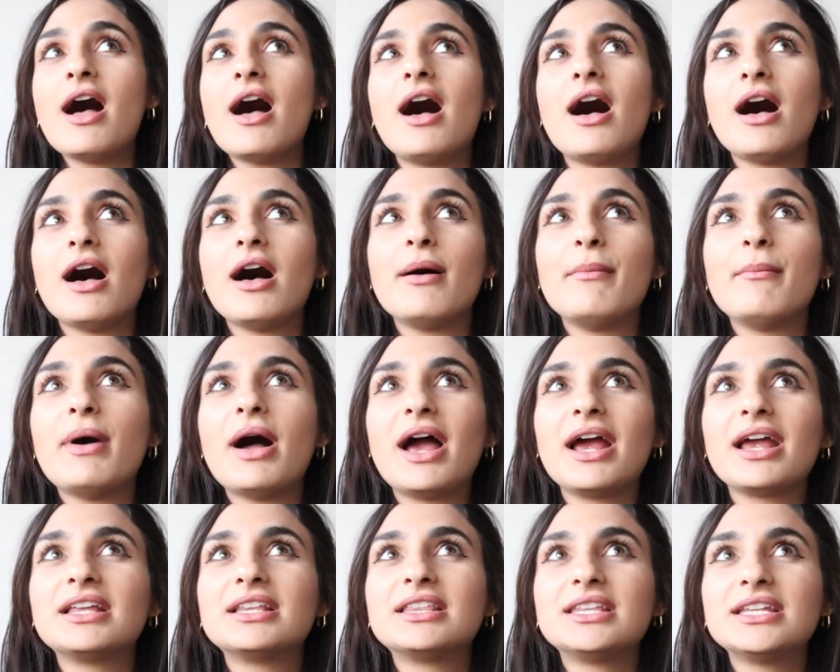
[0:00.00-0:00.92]

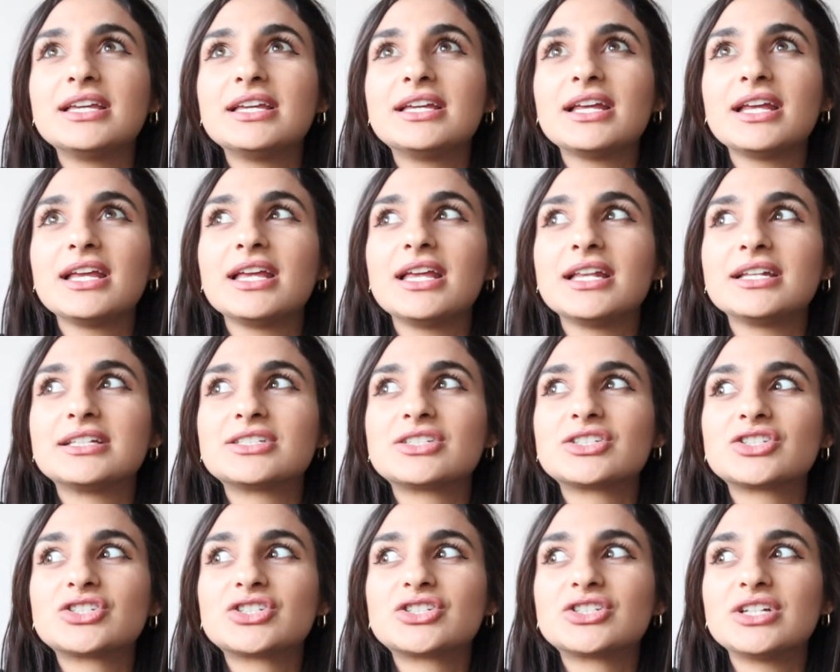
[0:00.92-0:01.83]
I think
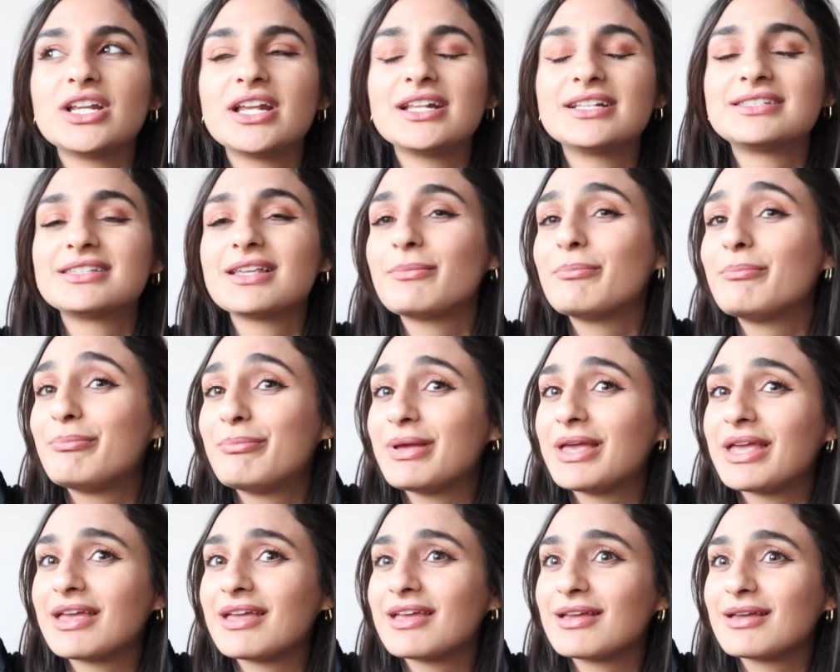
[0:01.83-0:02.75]
it's it's a
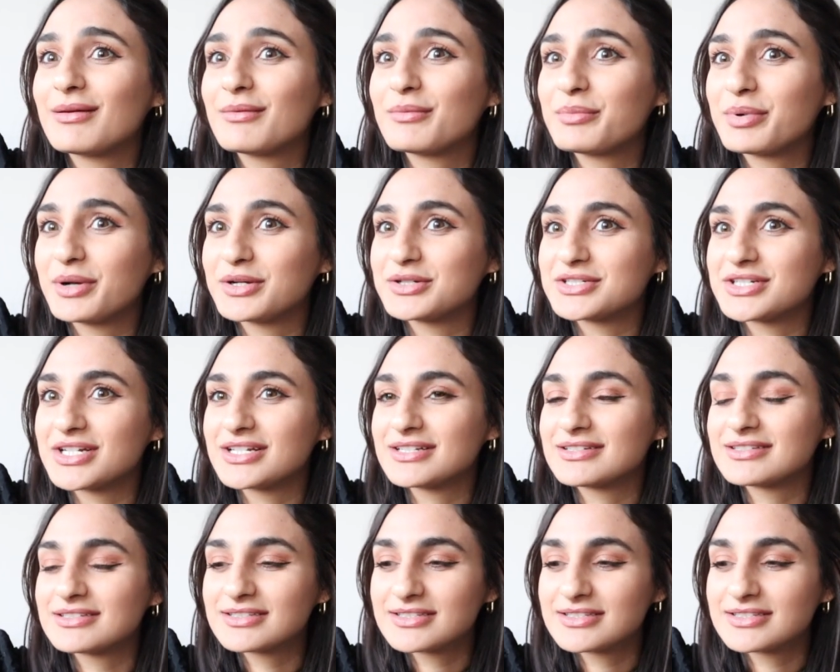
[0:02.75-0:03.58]
big purchase.